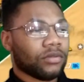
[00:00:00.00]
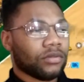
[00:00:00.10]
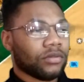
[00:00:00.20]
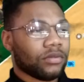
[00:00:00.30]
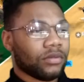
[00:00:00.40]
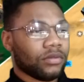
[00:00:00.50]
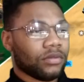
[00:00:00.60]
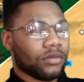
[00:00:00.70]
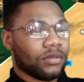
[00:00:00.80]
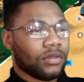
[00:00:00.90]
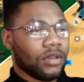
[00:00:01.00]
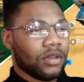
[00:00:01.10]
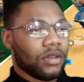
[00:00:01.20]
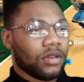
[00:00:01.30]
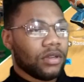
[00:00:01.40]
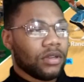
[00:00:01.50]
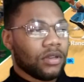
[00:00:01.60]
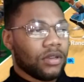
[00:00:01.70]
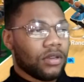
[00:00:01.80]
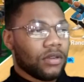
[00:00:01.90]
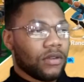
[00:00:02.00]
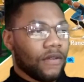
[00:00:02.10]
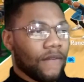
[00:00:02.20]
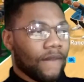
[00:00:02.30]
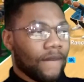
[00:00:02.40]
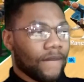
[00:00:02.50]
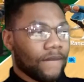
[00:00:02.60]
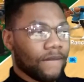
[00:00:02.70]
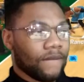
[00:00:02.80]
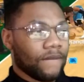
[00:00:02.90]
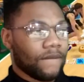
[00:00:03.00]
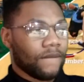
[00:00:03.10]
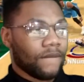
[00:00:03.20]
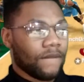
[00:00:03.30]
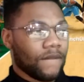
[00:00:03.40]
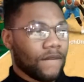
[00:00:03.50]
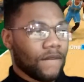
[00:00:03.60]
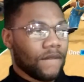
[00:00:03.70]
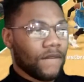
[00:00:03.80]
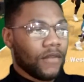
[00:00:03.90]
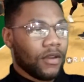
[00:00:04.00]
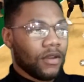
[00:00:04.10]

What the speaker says: Nobody speaks.